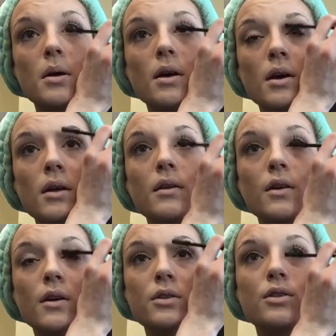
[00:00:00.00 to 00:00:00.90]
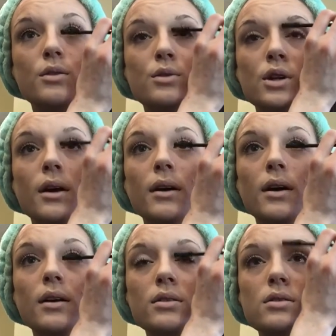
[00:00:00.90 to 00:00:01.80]
They're not too
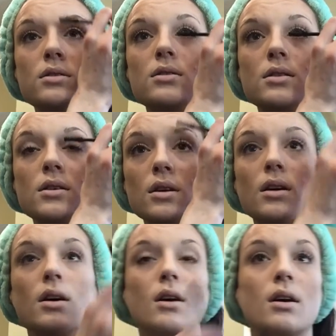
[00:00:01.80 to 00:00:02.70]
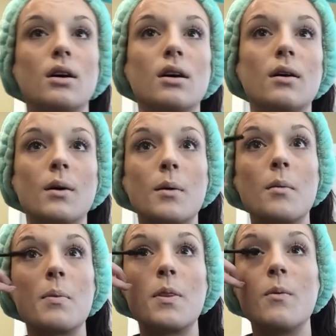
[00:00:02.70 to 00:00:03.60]
chunky, it's just
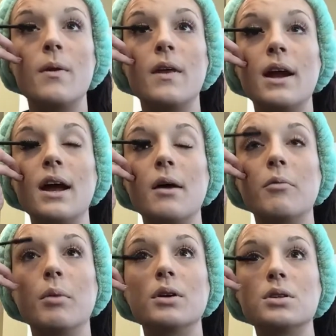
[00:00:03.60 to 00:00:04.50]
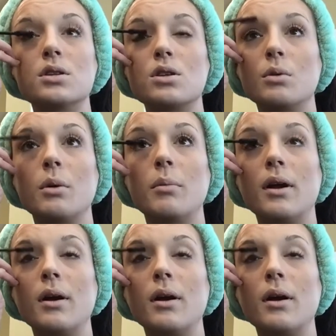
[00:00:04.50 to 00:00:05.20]
the one that I have brushes through.